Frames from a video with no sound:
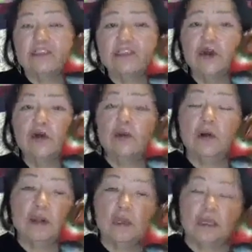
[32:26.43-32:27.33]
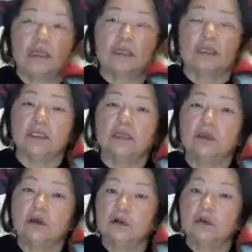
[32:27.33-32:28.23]
So,
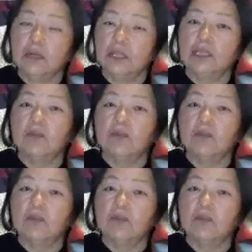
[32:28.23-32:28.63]
you know,